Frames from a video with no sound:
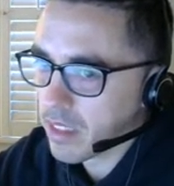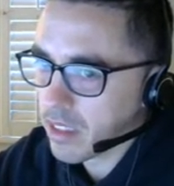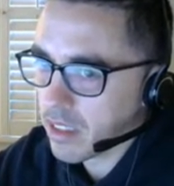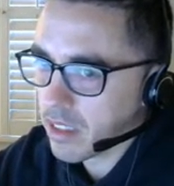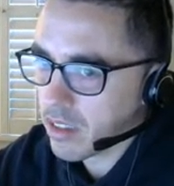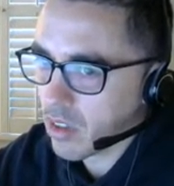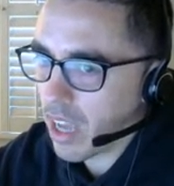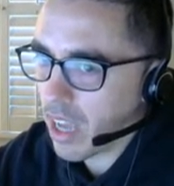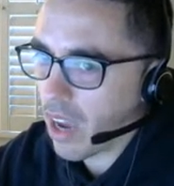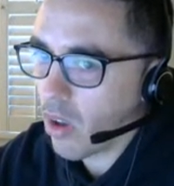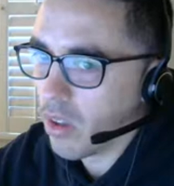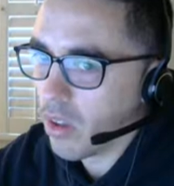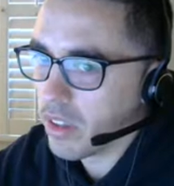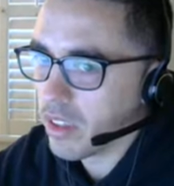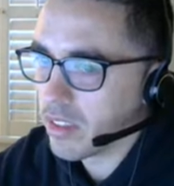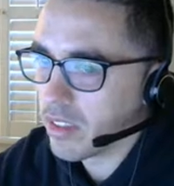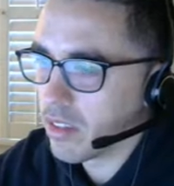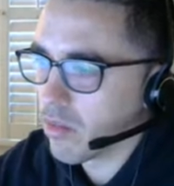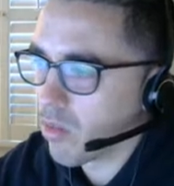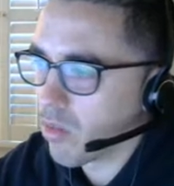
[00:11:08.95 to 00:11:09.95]
So not only
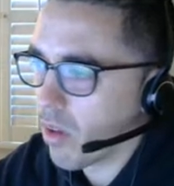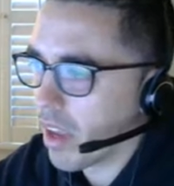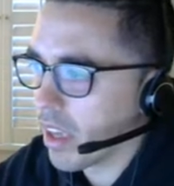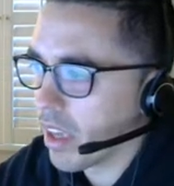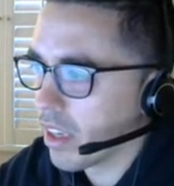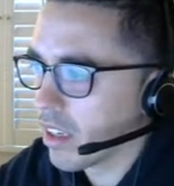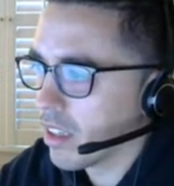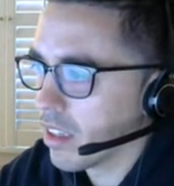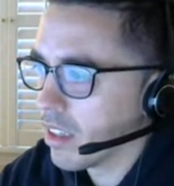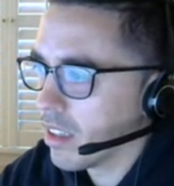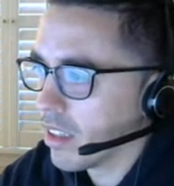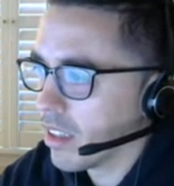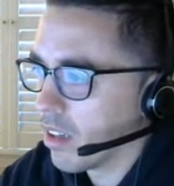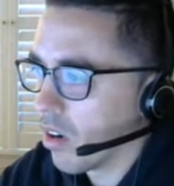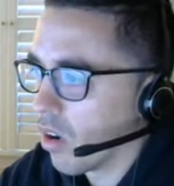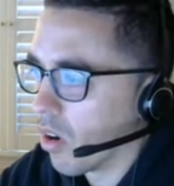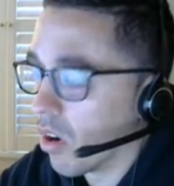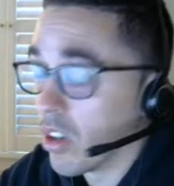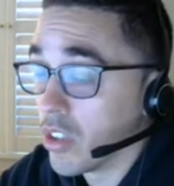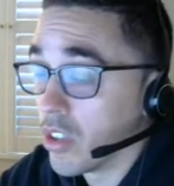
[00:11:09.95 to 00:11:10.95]
does it rank
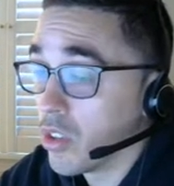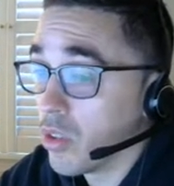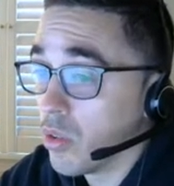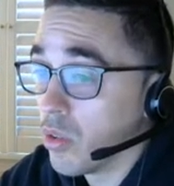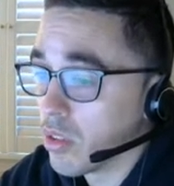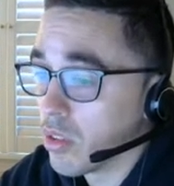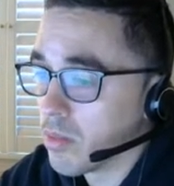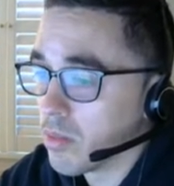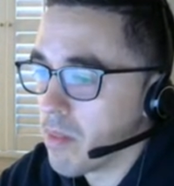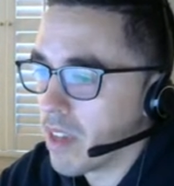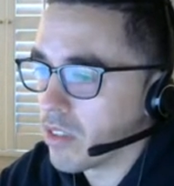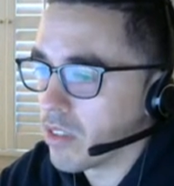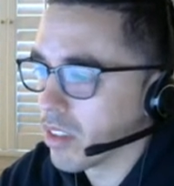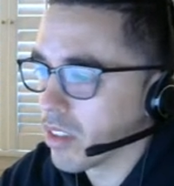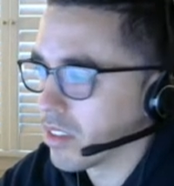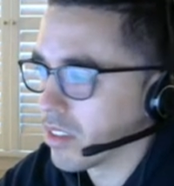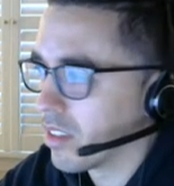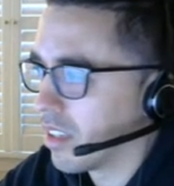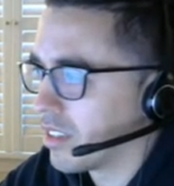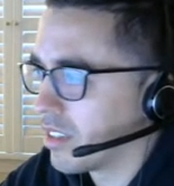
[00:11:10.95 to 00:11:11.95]
or use
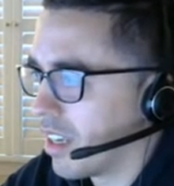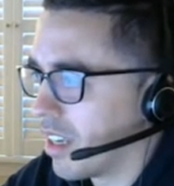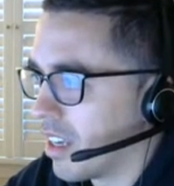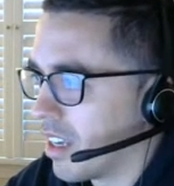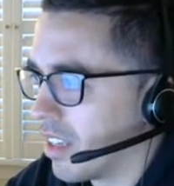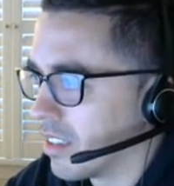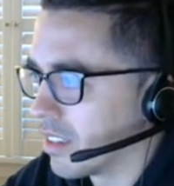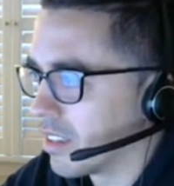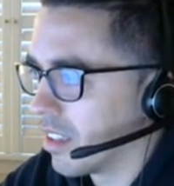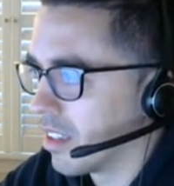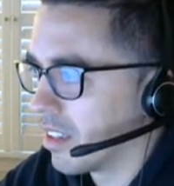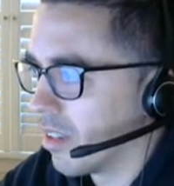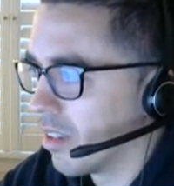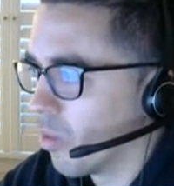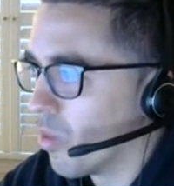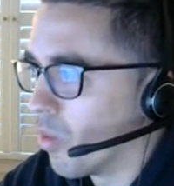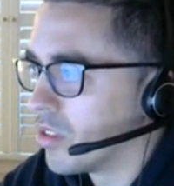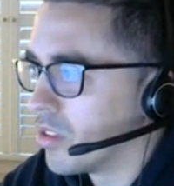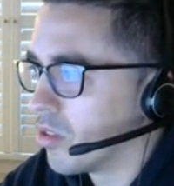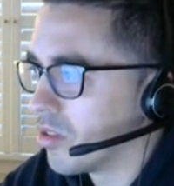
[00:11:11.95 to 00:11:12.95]
metrics such as the
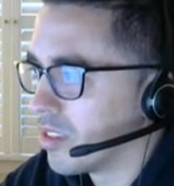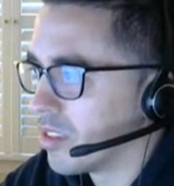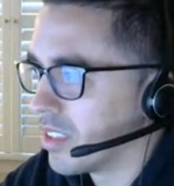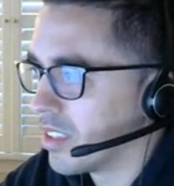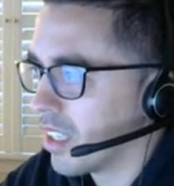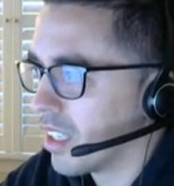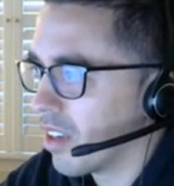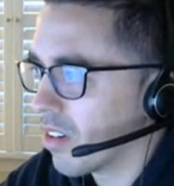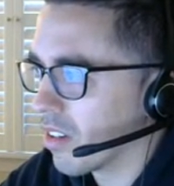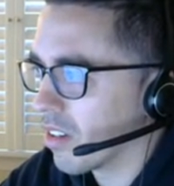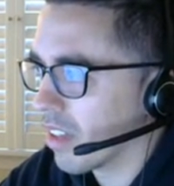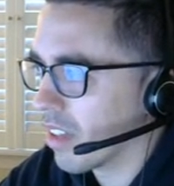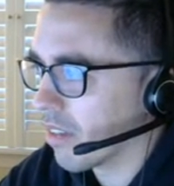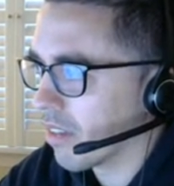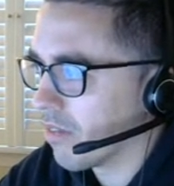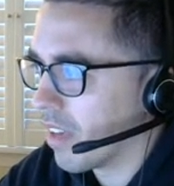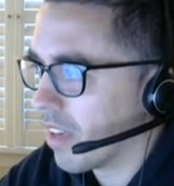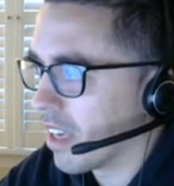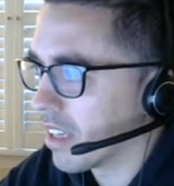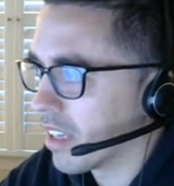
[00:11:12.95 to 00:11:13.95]
ones you see here, like
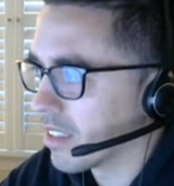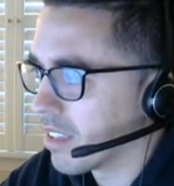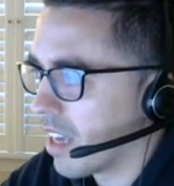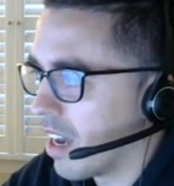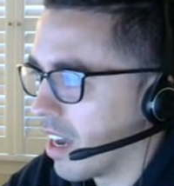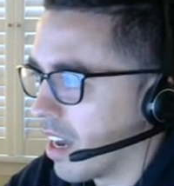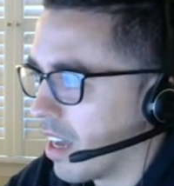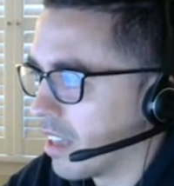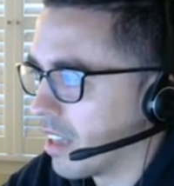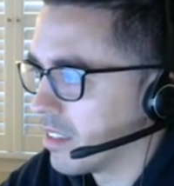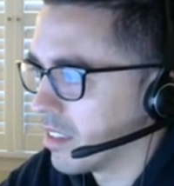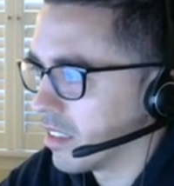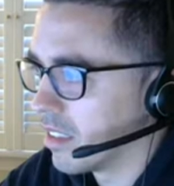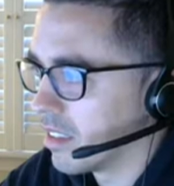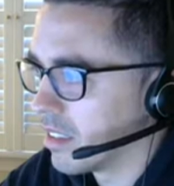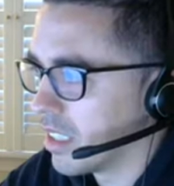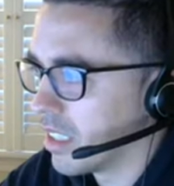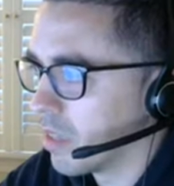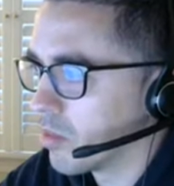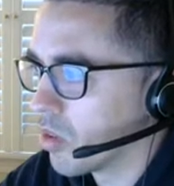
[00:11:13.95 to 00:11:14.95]
Vegas odds and
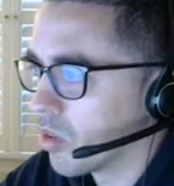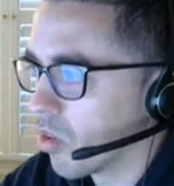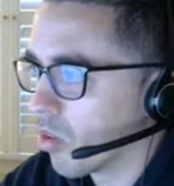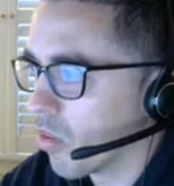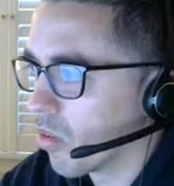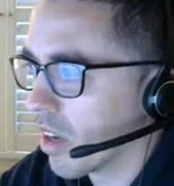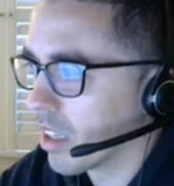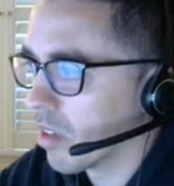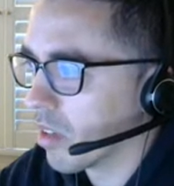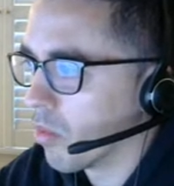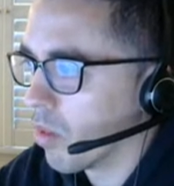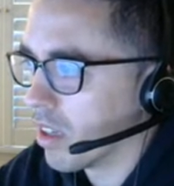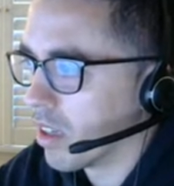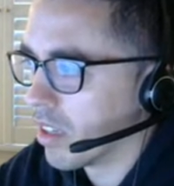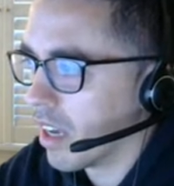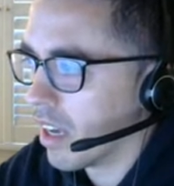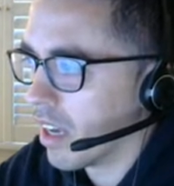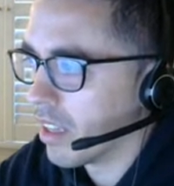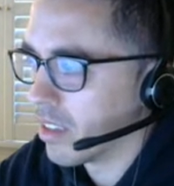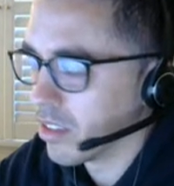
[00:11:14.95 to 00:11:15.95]
team total rank and
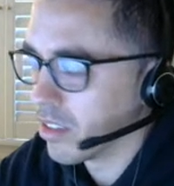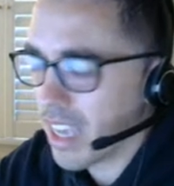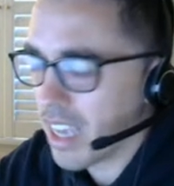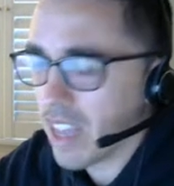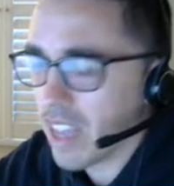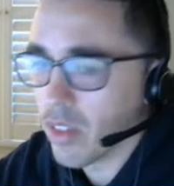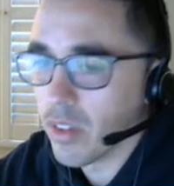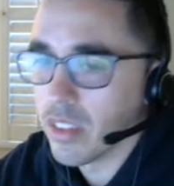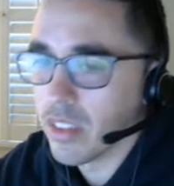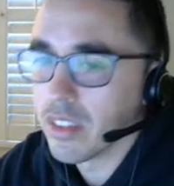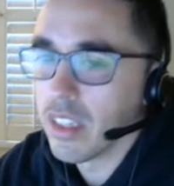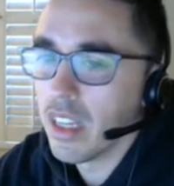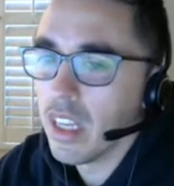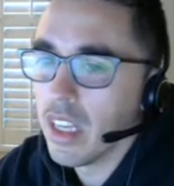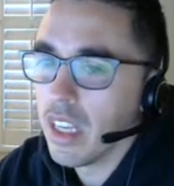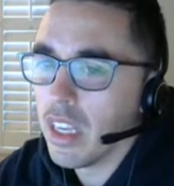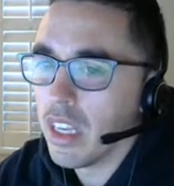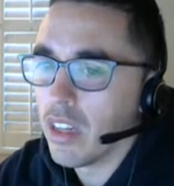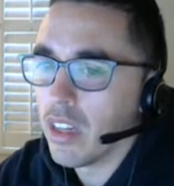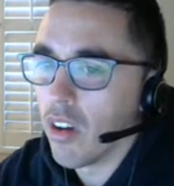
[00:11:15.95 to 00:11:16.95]
whatnot and salaries,
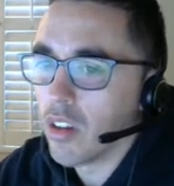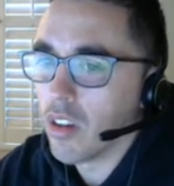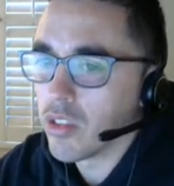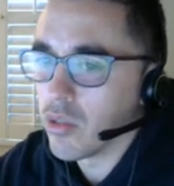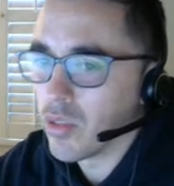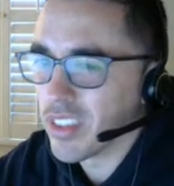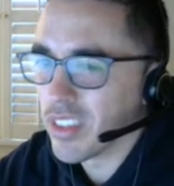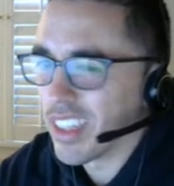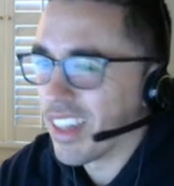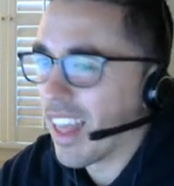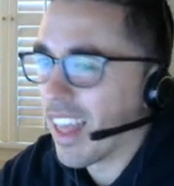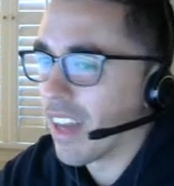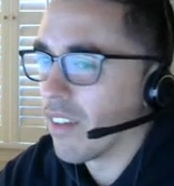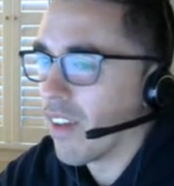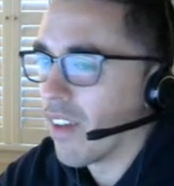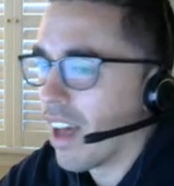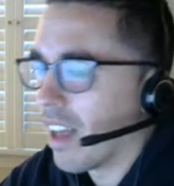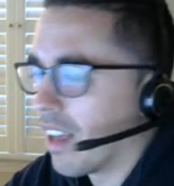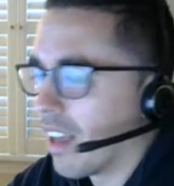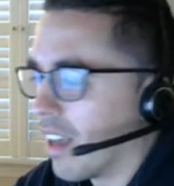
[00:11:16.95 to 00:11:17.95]
it also uses a lot
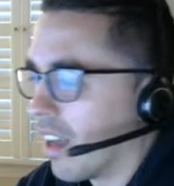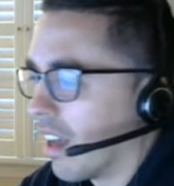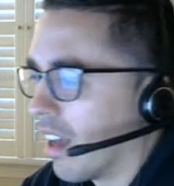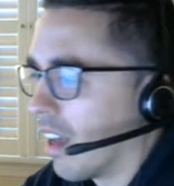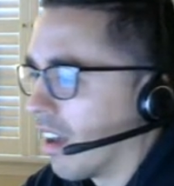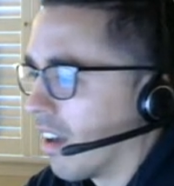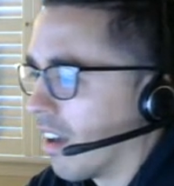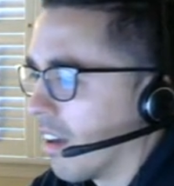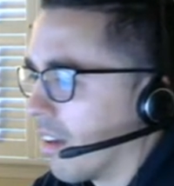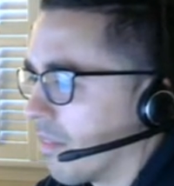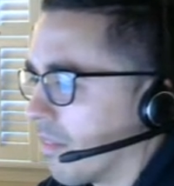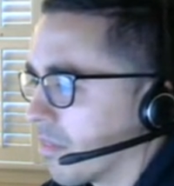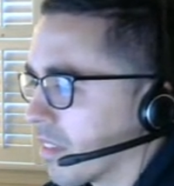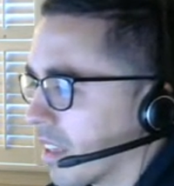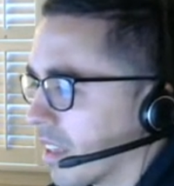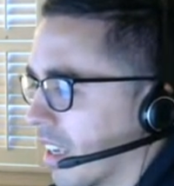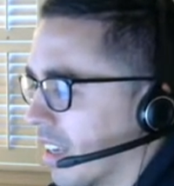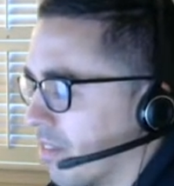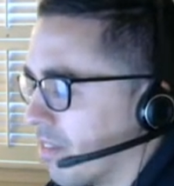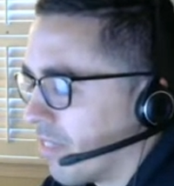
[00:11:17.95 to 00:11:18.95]
of
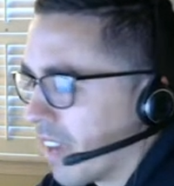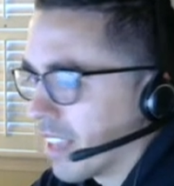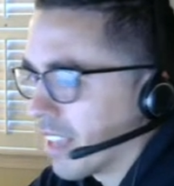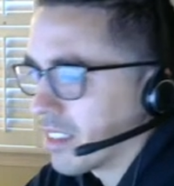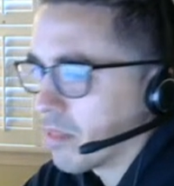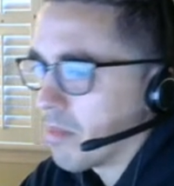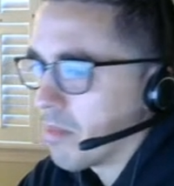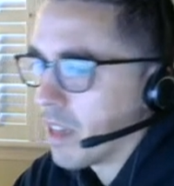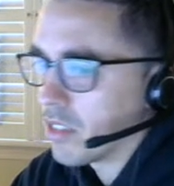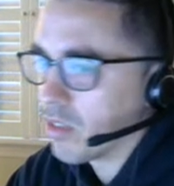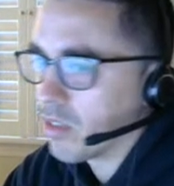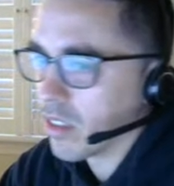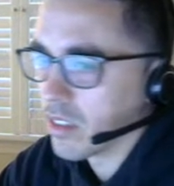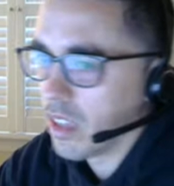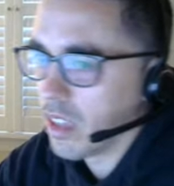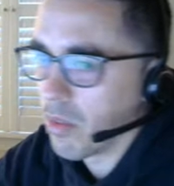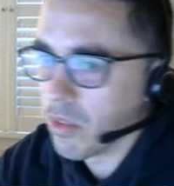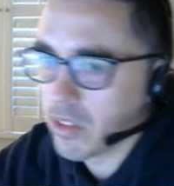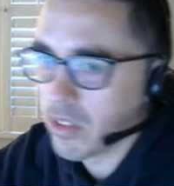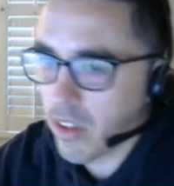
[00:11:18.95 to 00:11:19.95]
advanced metrics
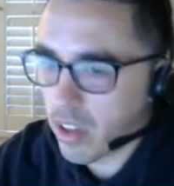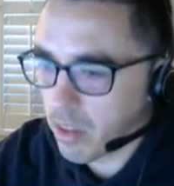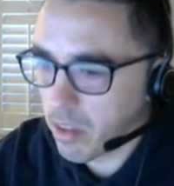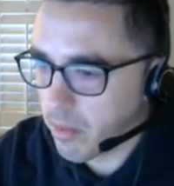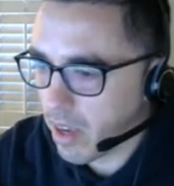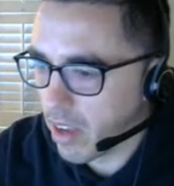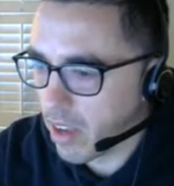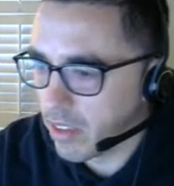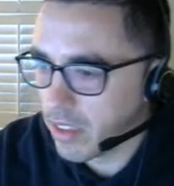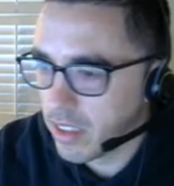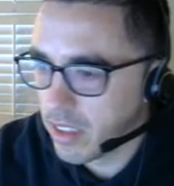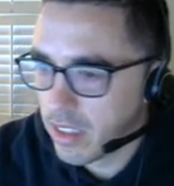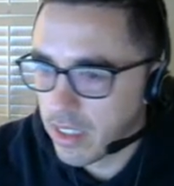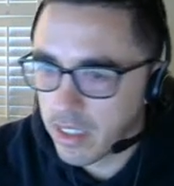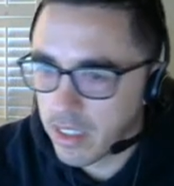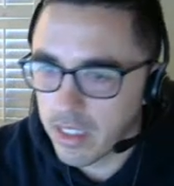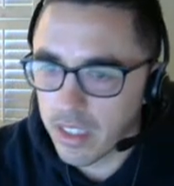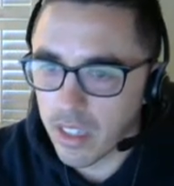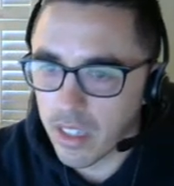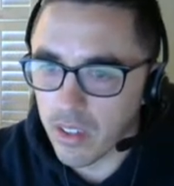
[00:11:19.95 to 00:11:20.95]
that we'll talk about
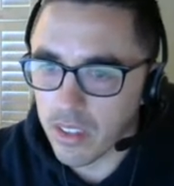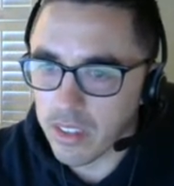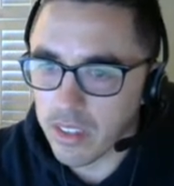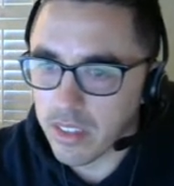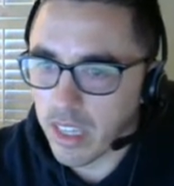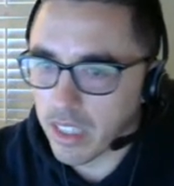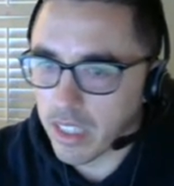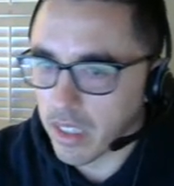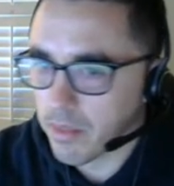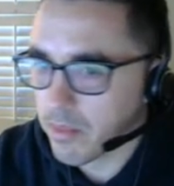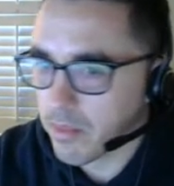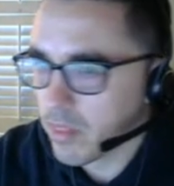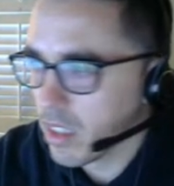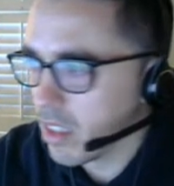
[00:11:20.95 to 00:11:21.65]
here in a second.